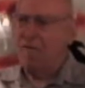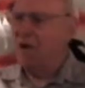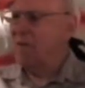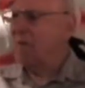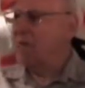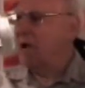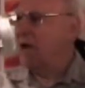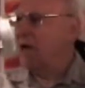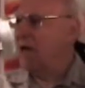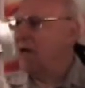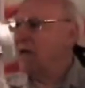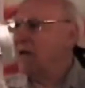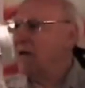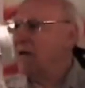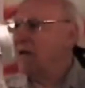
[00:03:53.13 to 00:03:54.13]
went by
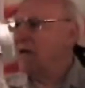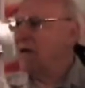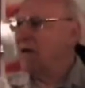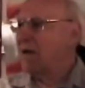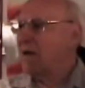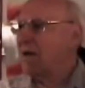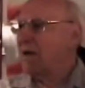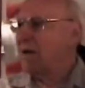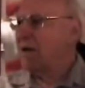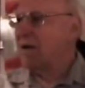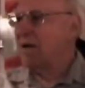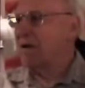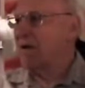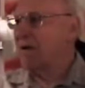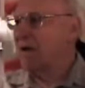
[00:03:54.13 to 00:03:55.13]
and
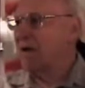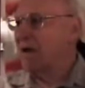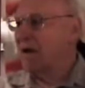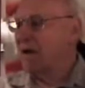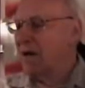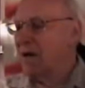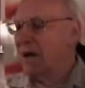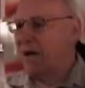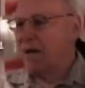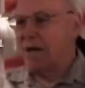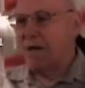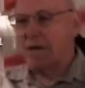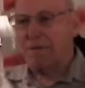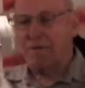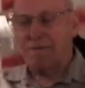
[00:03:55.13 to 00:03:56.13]
I,
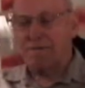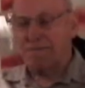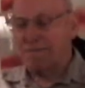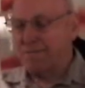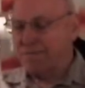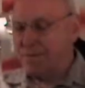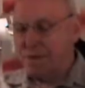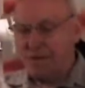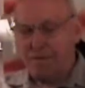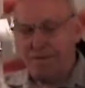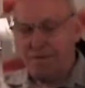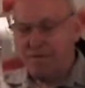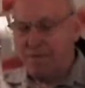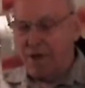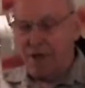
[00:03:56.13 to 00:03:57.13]

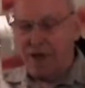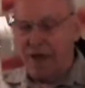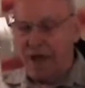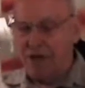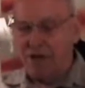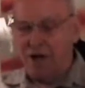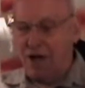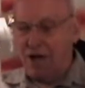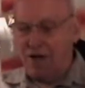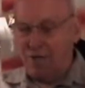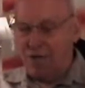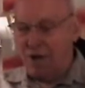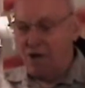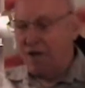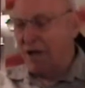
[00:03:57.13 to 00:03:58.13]
I can't tell you
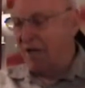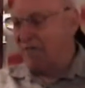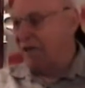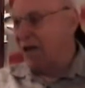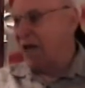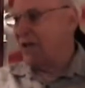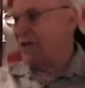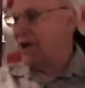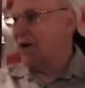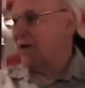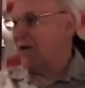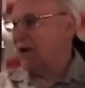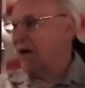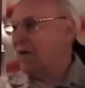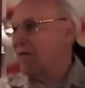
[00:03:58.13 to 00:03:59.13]
what they've got there
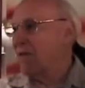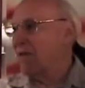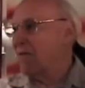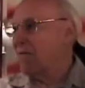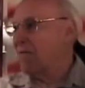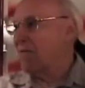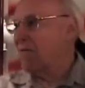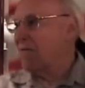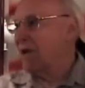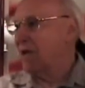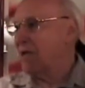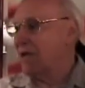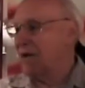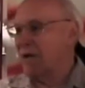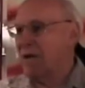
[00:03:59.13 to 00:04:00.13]
now, Mhm.
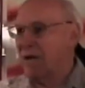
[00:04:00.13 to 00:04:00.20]
but, uh,